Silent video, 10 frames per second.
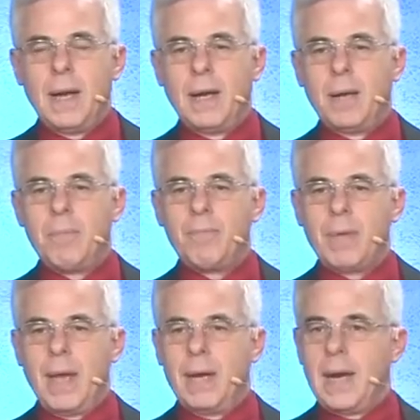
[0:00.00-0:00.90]
And
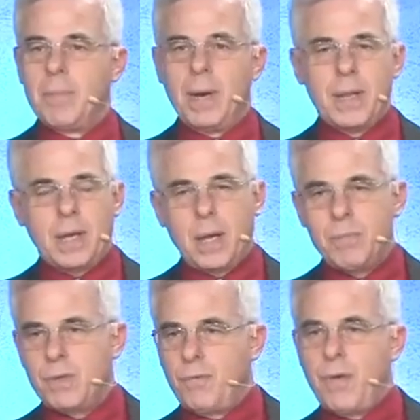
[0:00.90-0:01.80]
anybody that
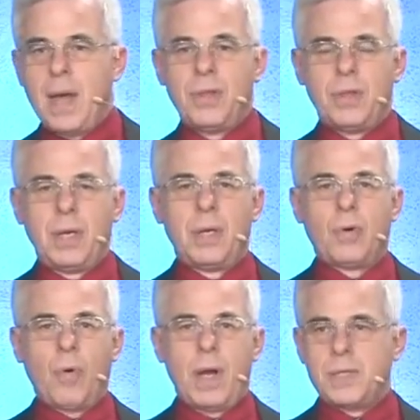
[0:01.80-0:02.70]
comes to faith in
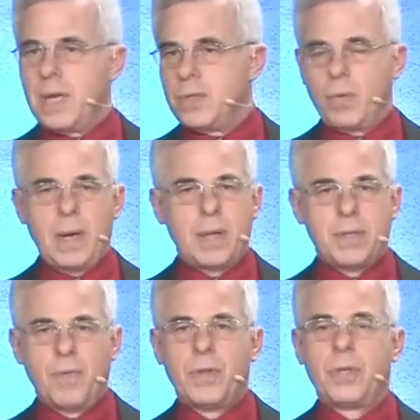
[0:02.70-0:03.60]
Christ has to
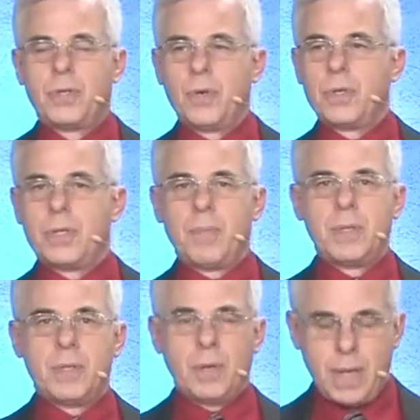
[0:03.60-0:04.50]
renounce everything Jewish. I
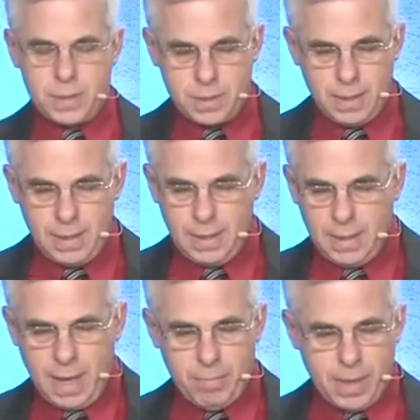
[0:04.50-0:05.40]
mean, so
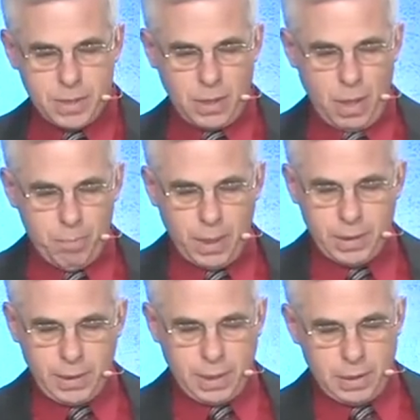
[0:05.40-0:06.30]
that makes it
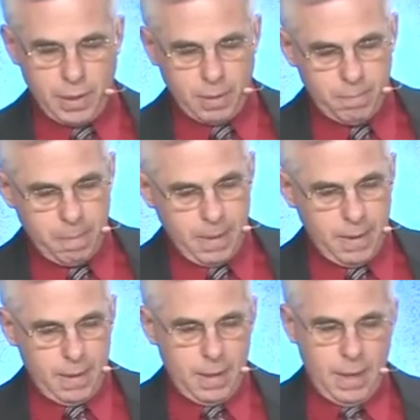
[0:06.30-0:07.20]
abundantly clear.
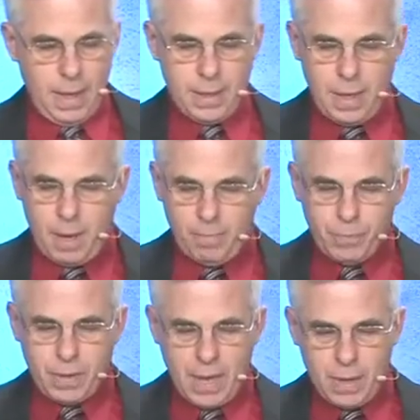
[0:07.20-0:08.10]
And
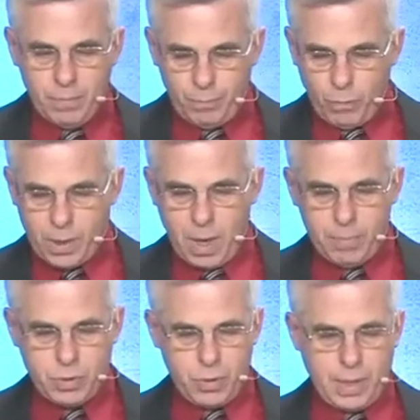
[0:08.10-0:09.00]
then we
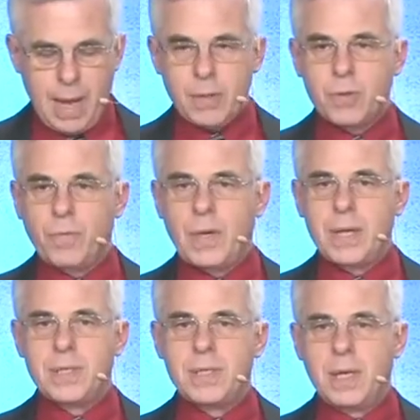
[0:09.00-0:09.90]
come to the Council of
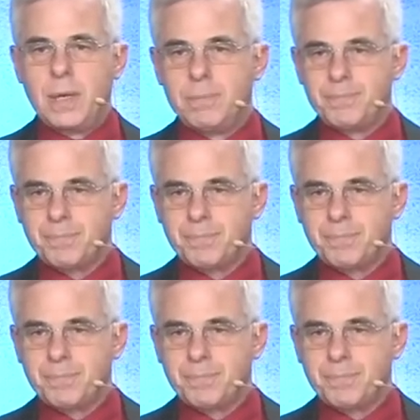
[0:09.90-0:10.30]
Nicaea